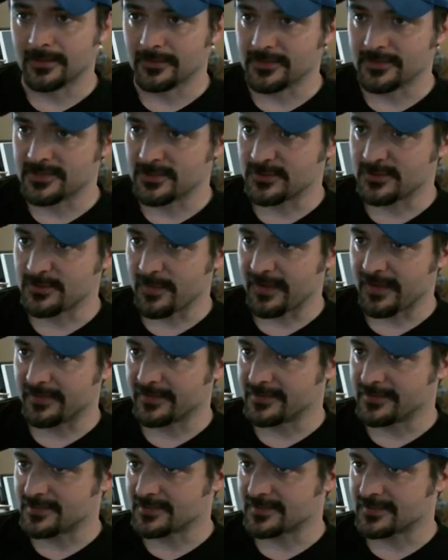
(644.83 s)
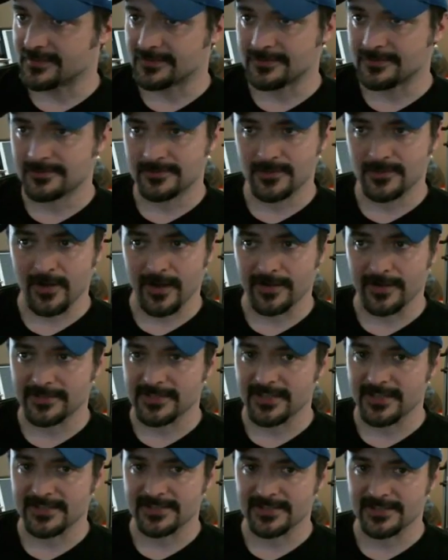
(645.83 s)
This is mainly just to try and
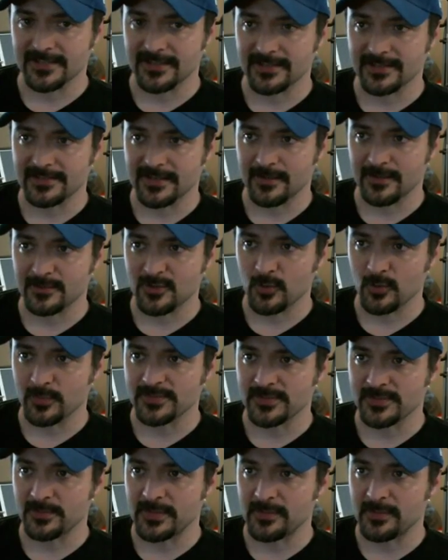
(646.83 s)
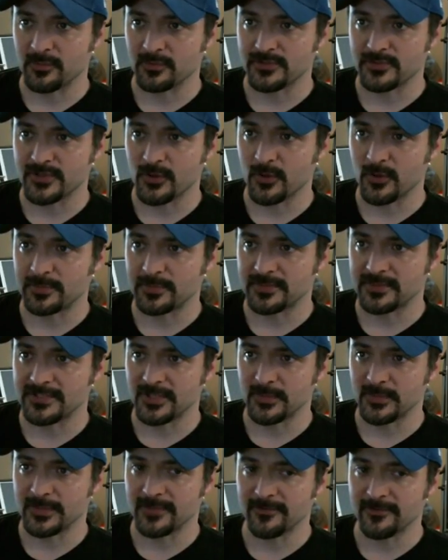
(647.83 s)
test things, and I was hoping some people would show up to
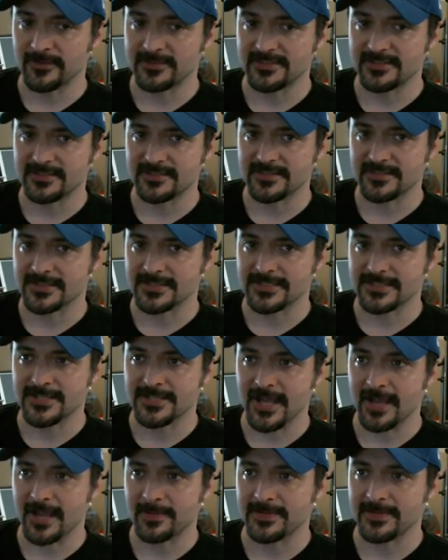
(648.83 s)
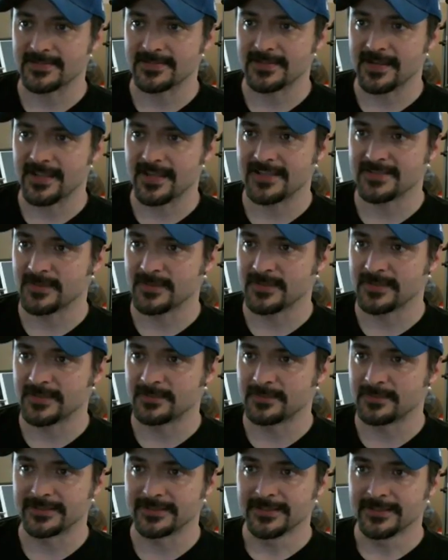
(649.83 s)
tell me if it's just as choppy as it has been,